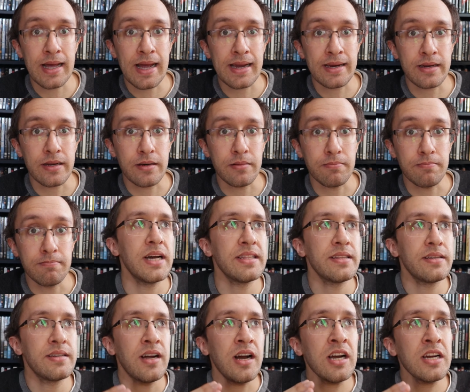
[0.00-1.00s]
lacking.
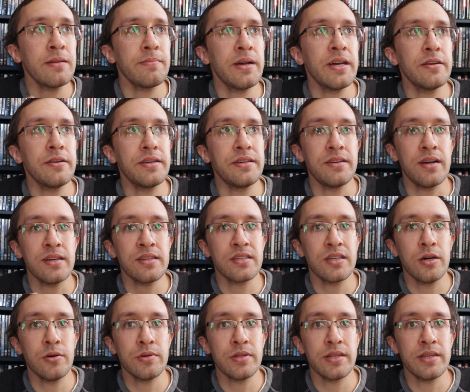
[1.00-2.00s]
And the documentary does
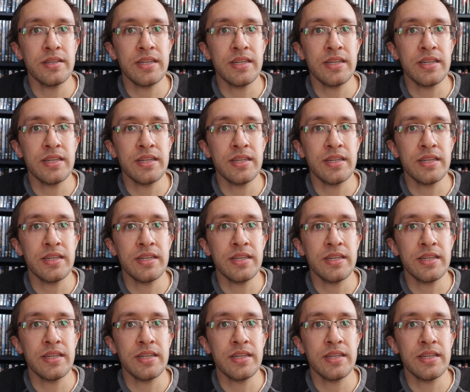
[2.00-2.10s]
go into